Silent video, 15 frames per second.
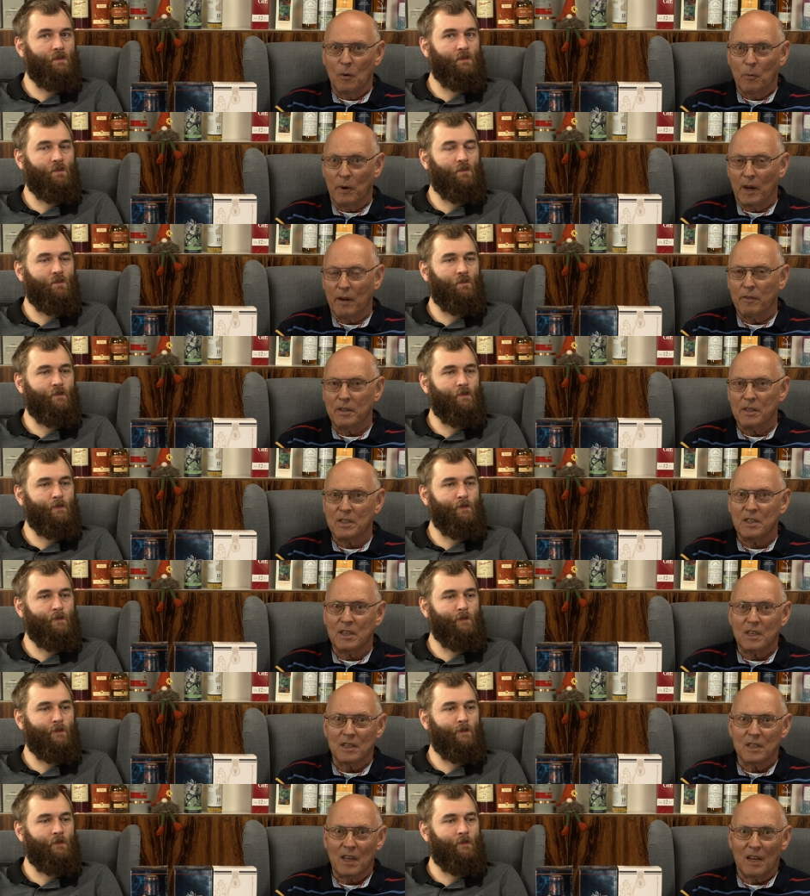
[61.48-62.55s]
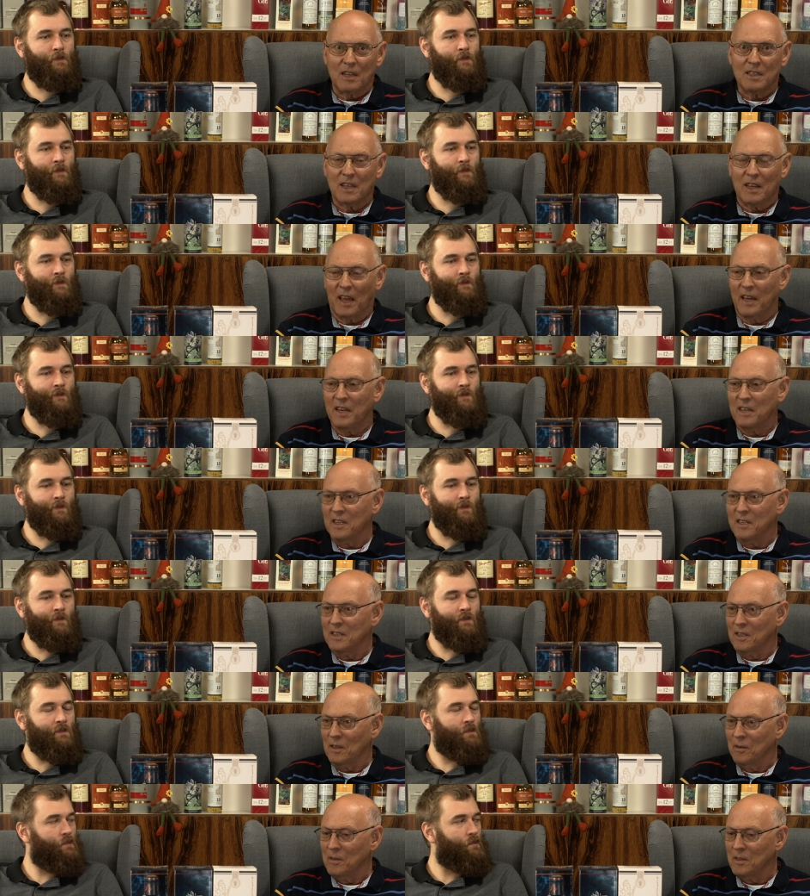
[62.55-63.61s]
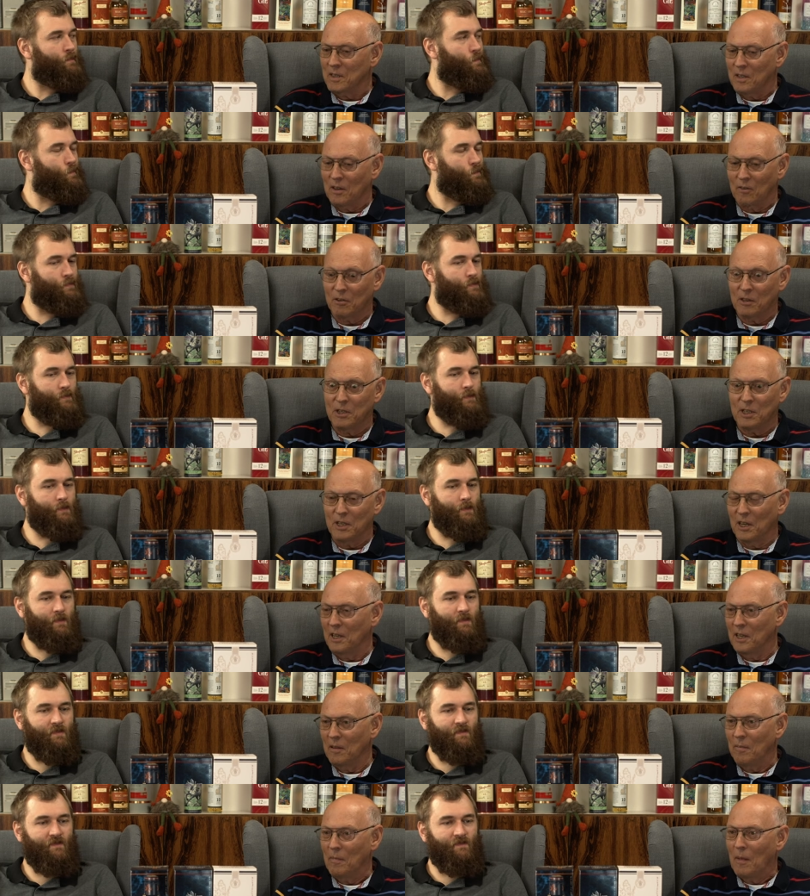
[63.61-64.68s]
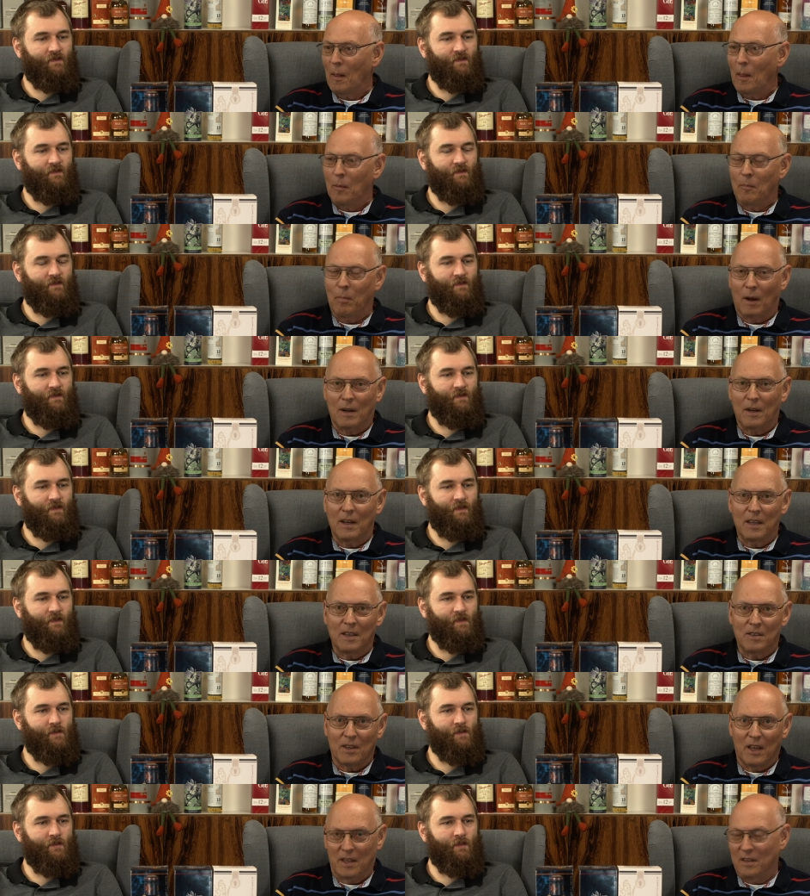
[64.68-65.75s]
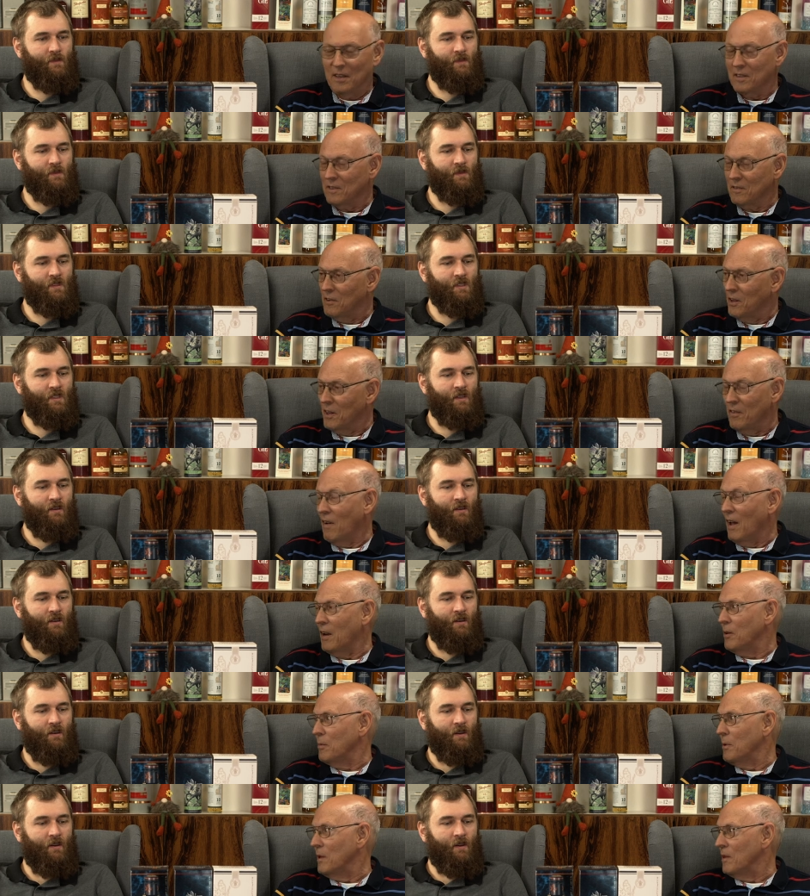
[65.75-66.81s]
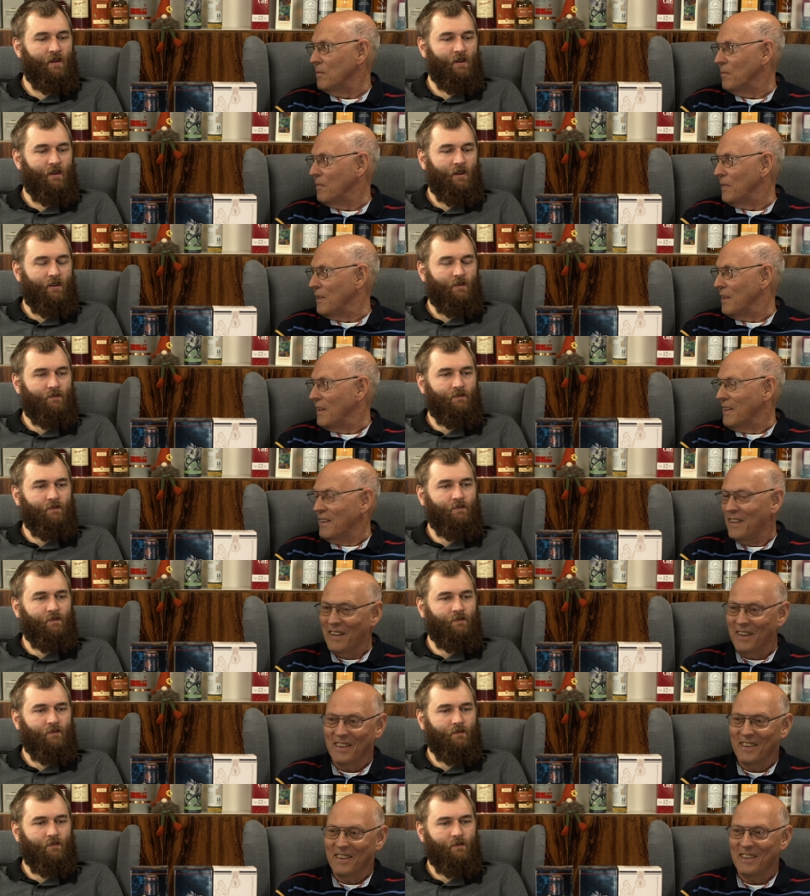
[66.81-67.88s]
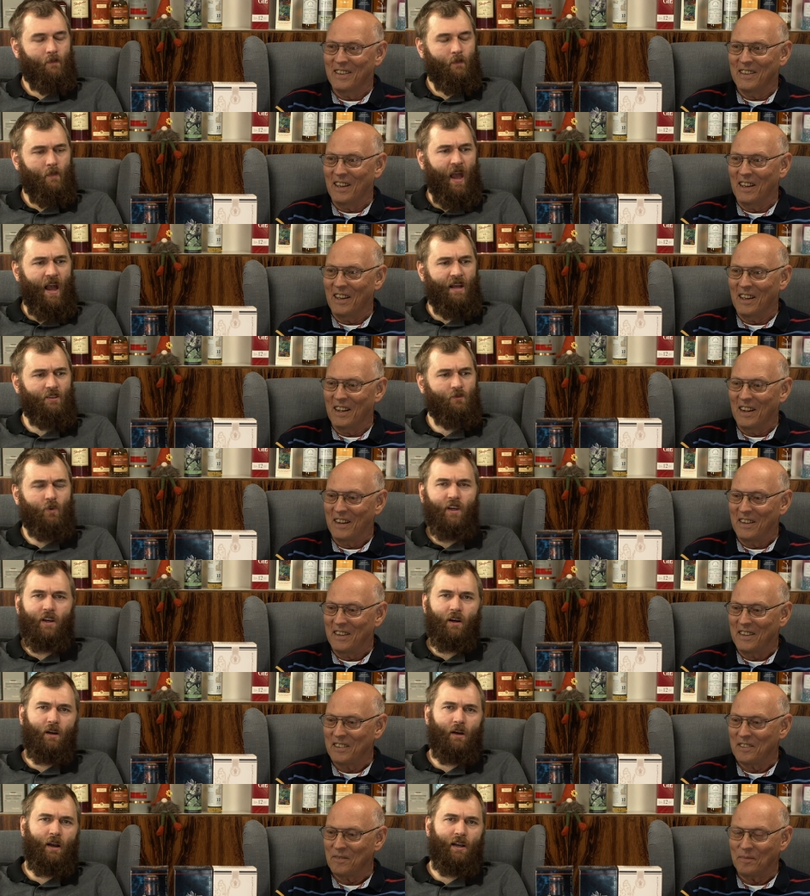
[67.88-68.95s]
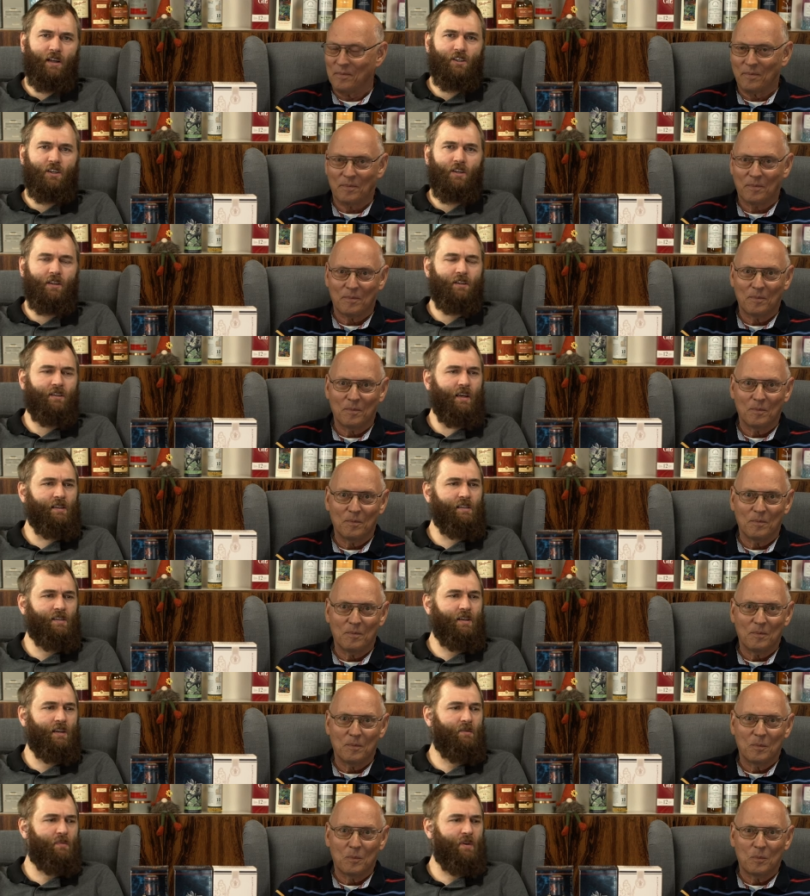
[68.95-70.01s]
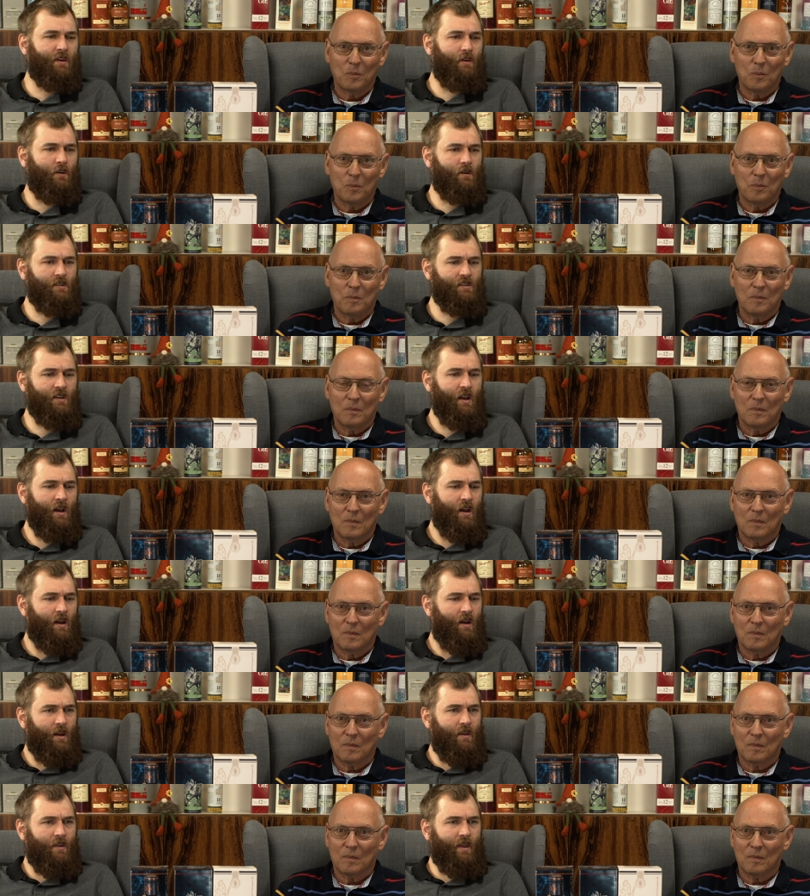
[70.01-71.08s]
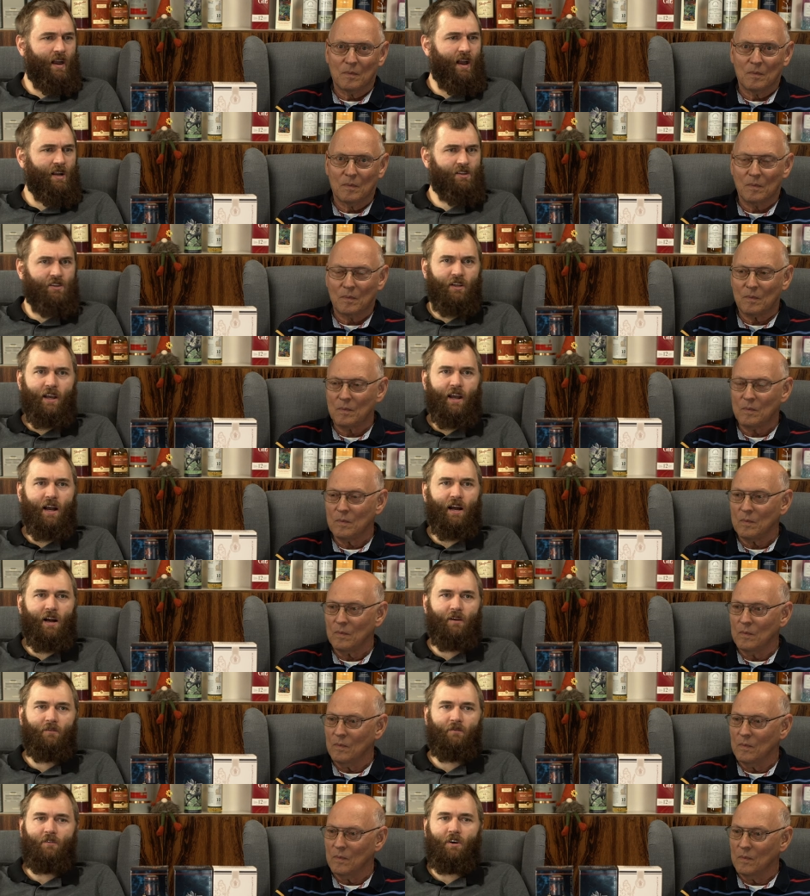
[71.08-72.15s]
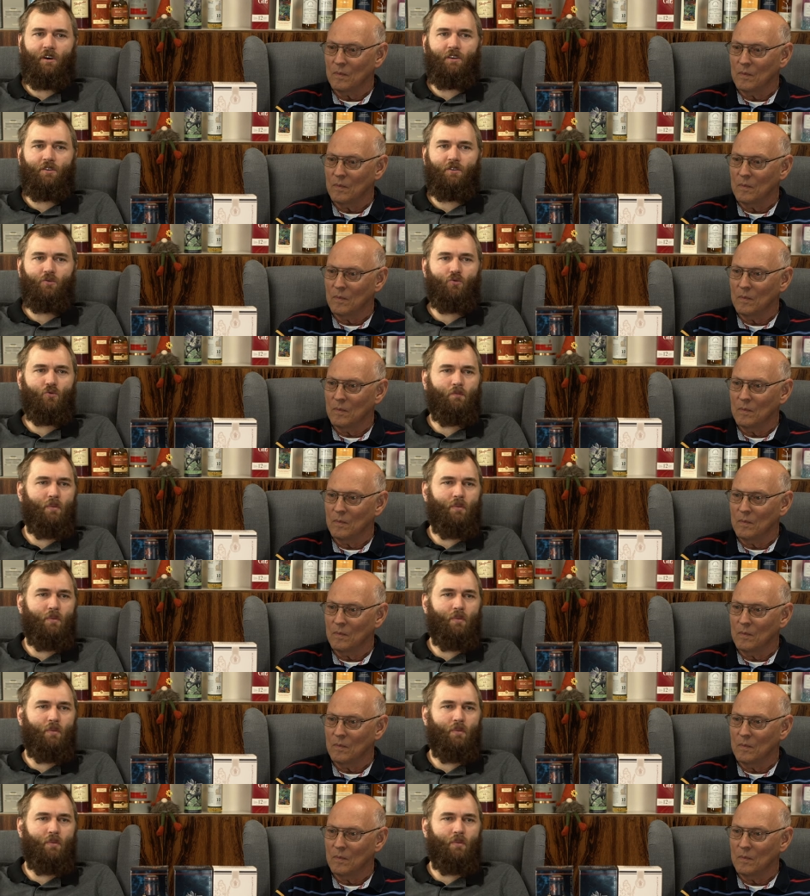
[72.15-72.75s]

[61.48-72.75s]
Speaker 1: whenever you see a Talisker eight years old original bottling, then it's really valuable.
Speaker 2: Mm -hmm. And we are actually tasting it because they actually have a new